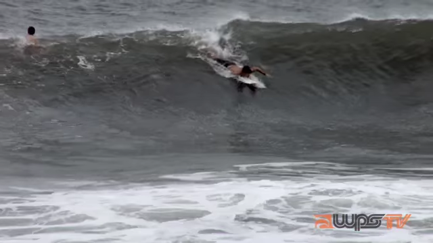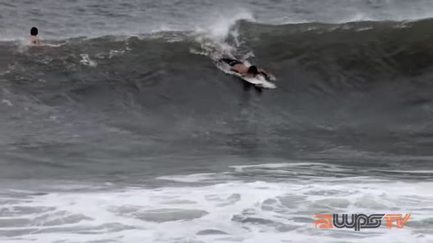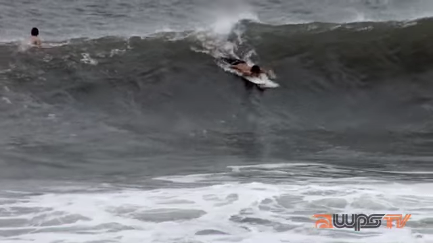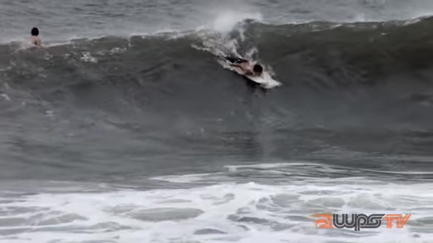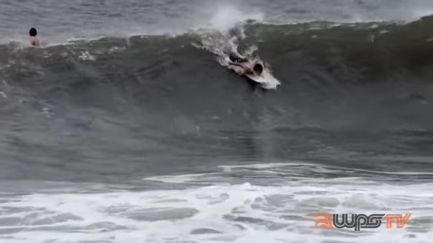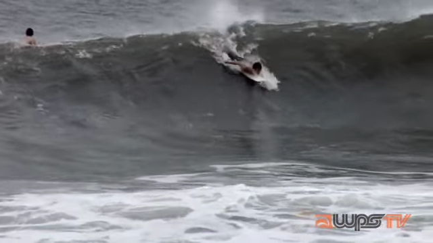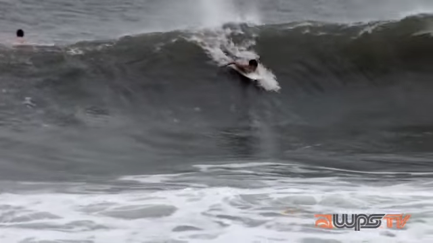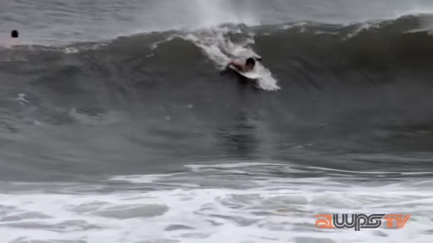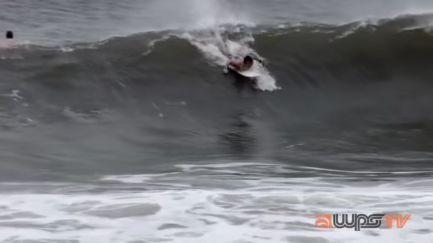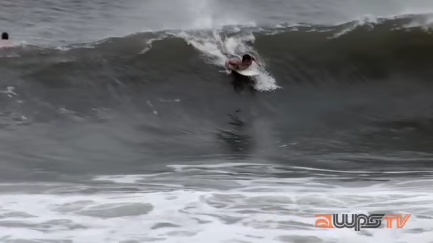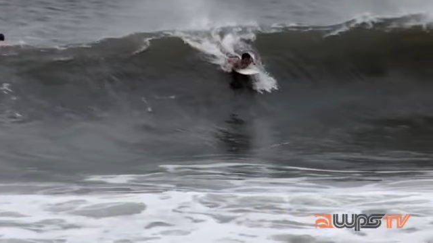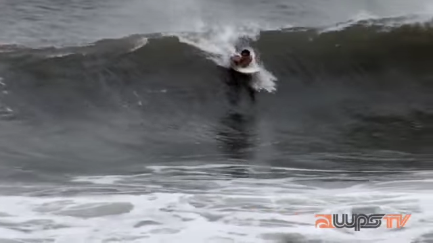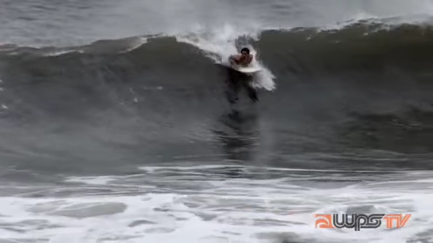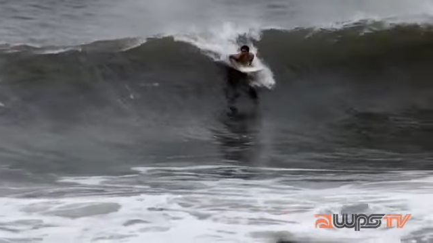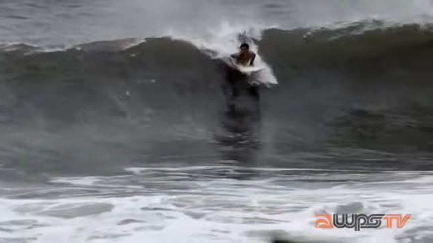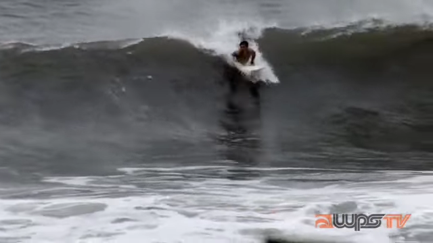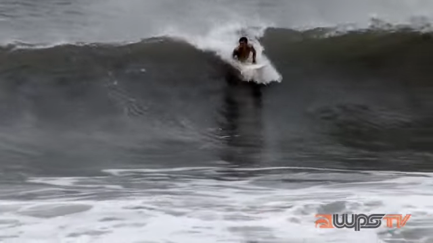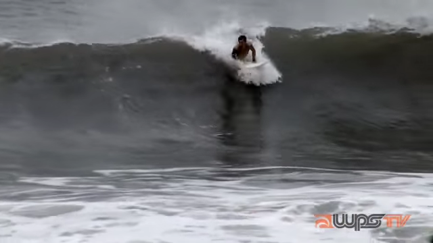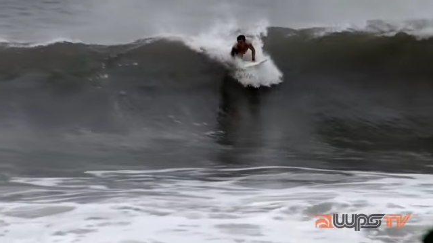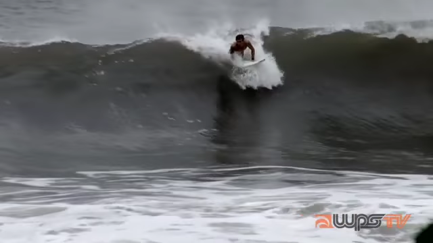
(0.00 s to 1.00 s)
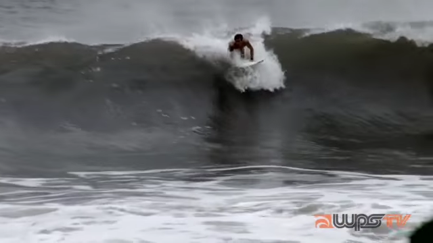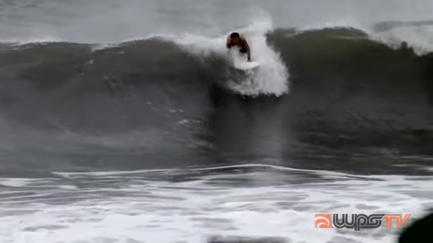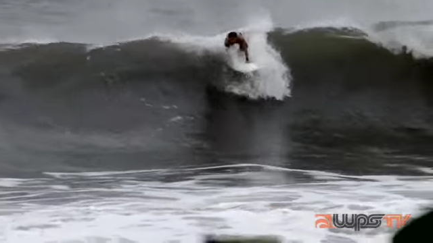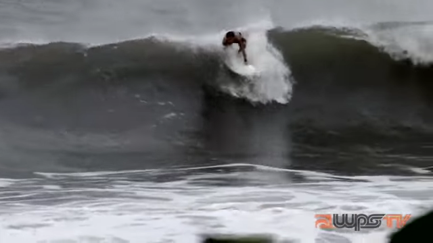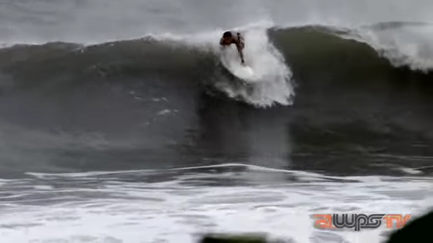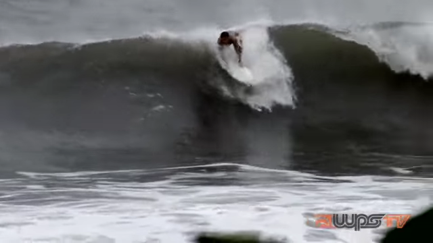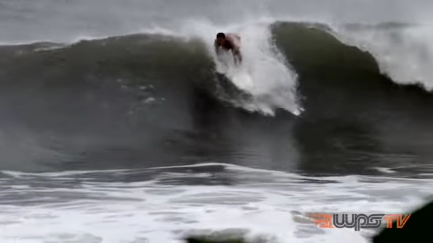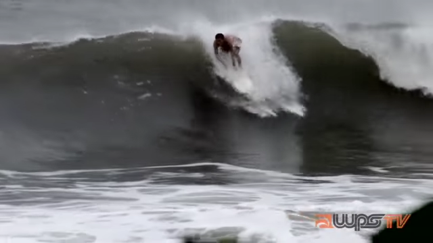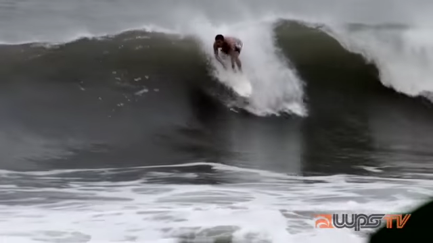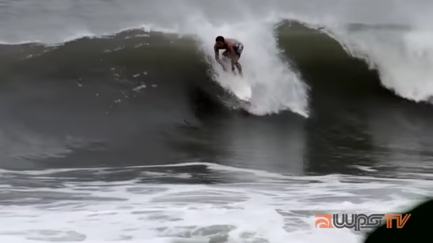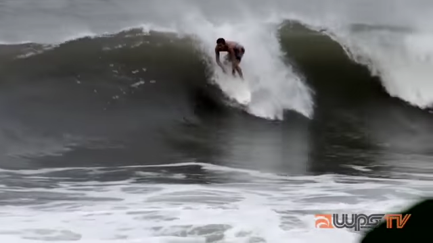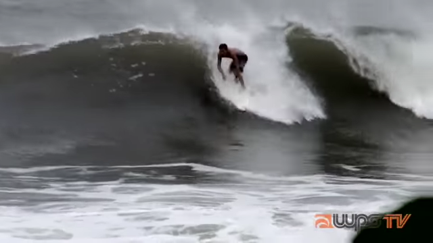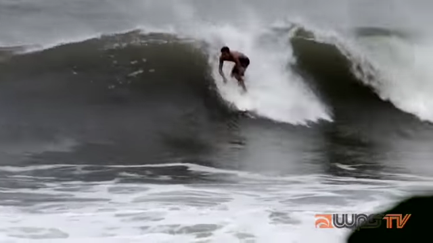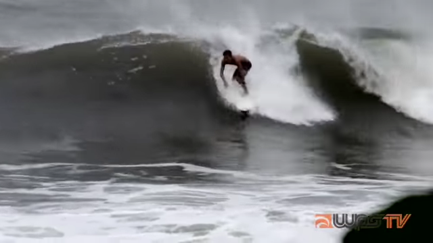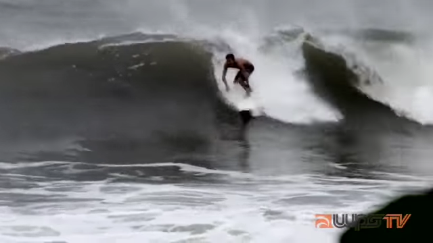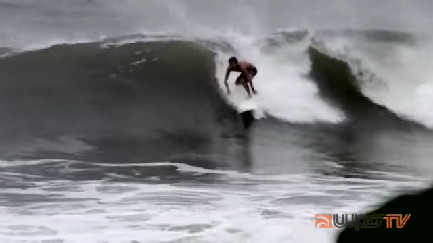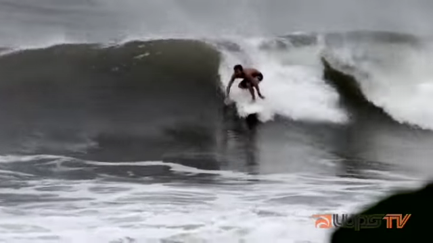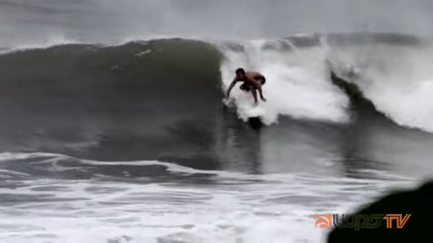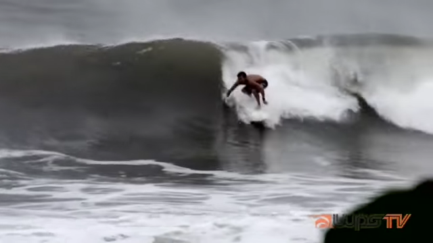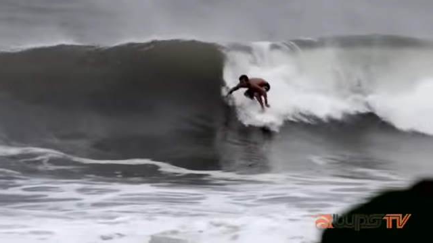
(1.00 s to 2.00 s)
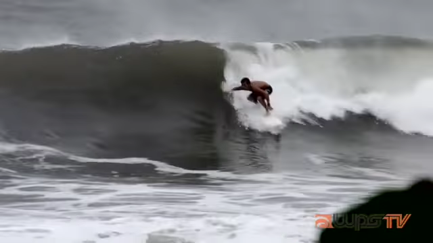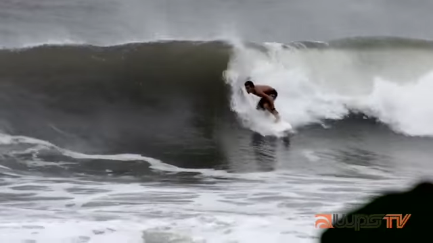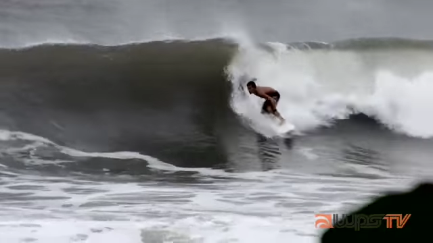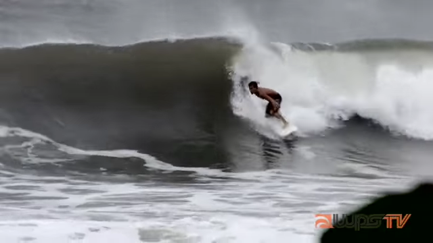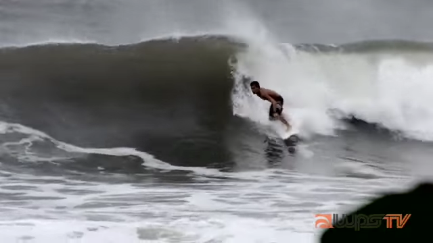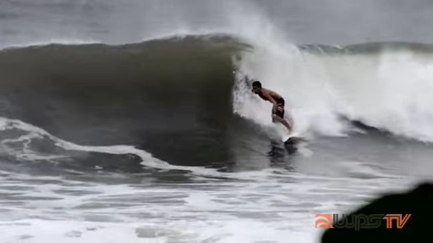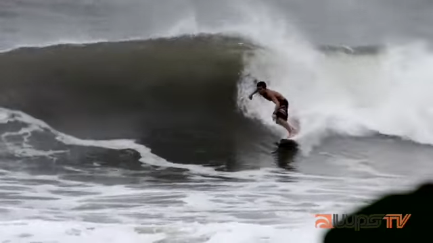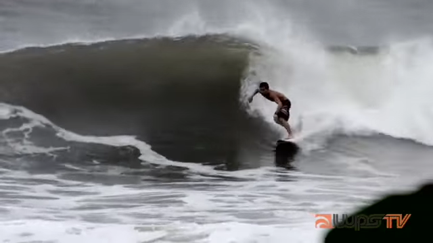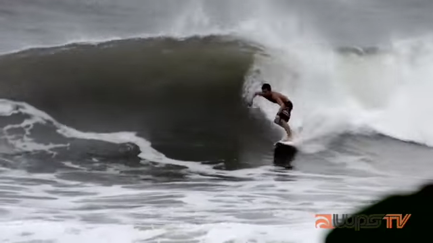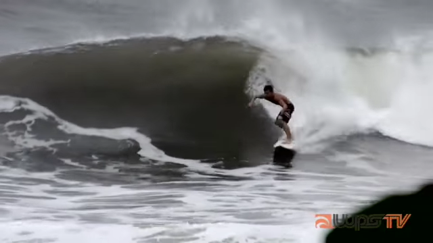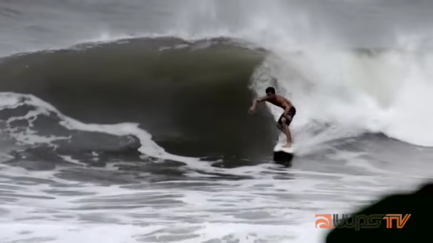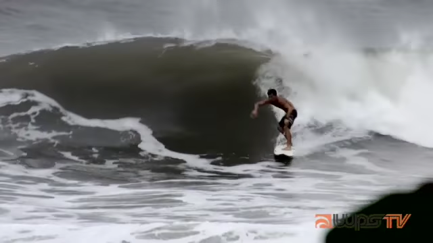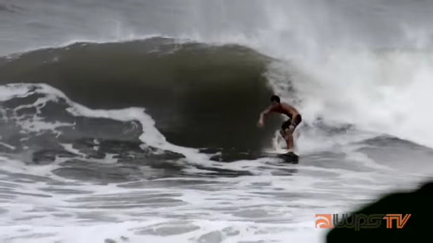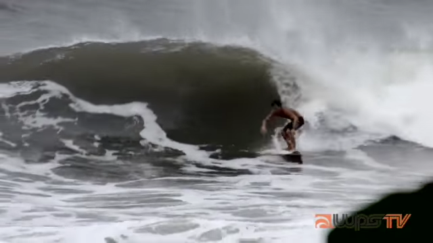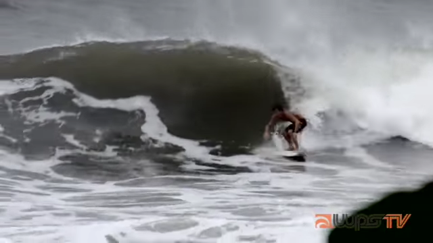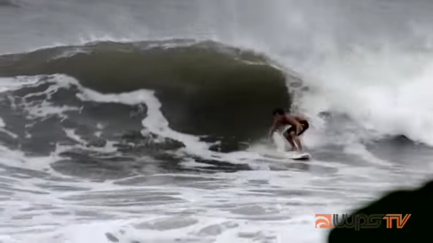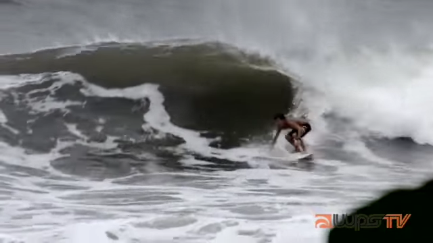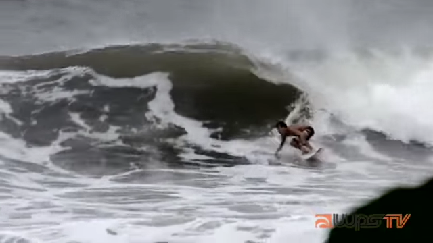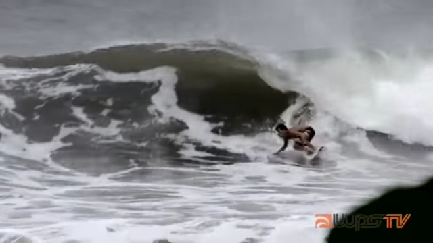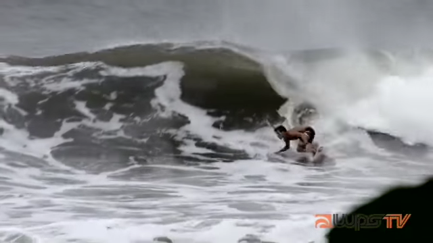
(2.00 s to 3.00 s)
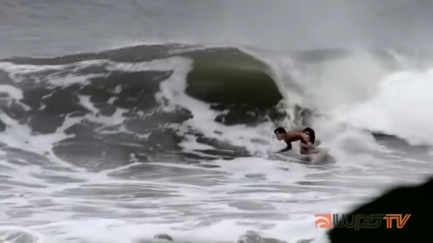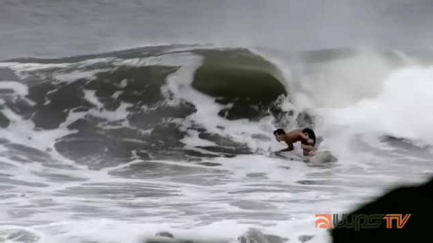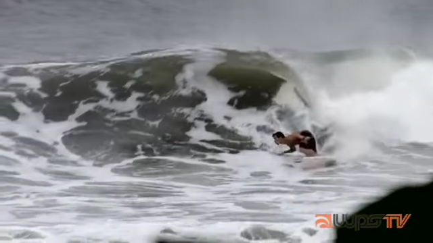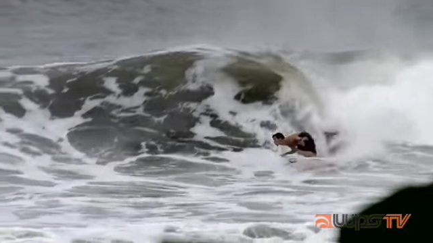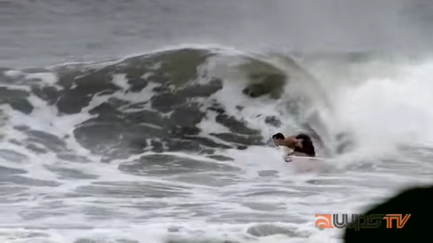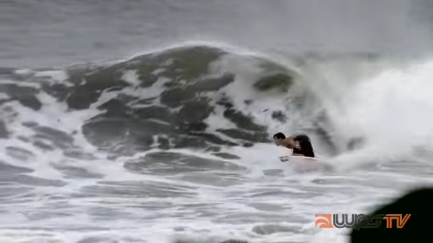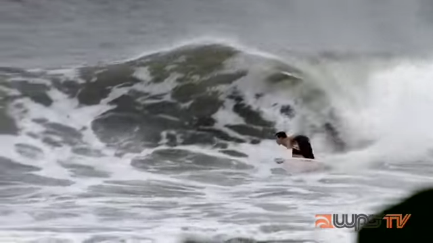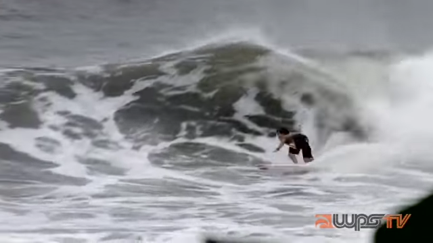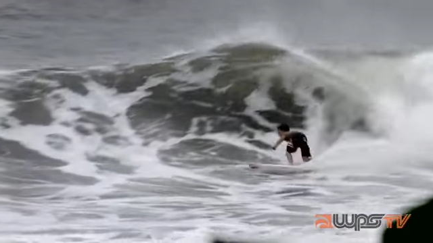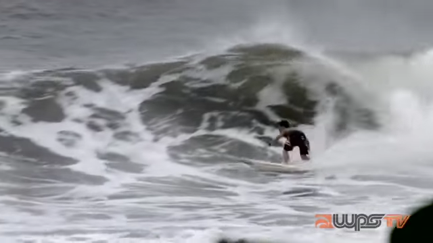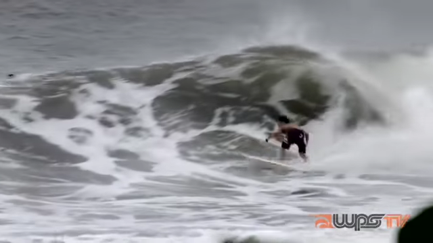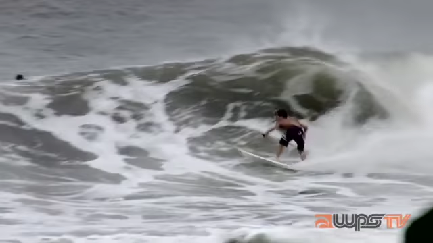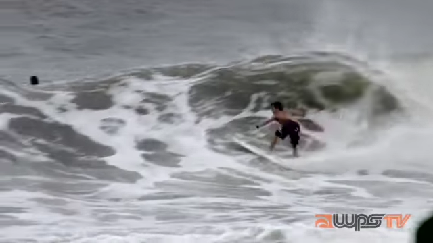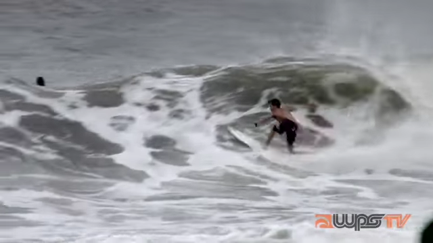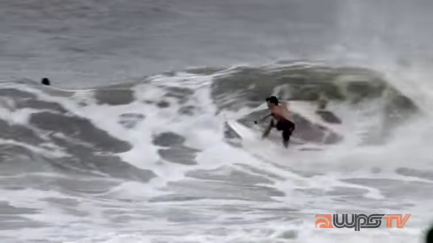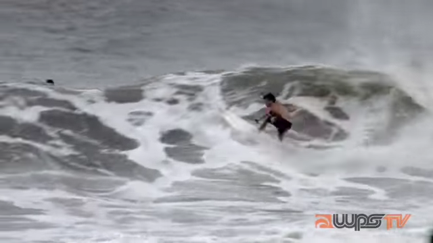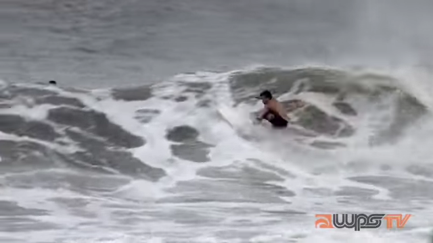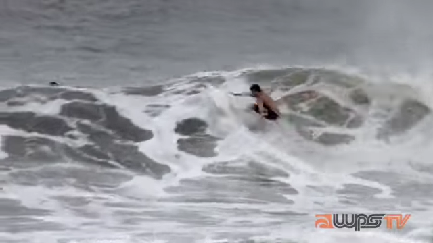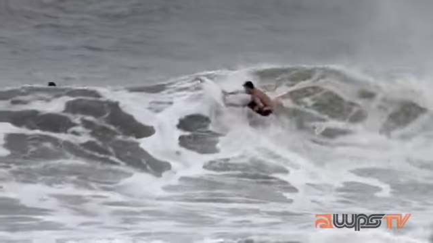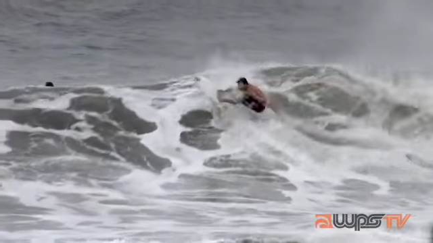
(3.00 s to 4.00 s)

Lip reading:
Nobody's mouth can be seen.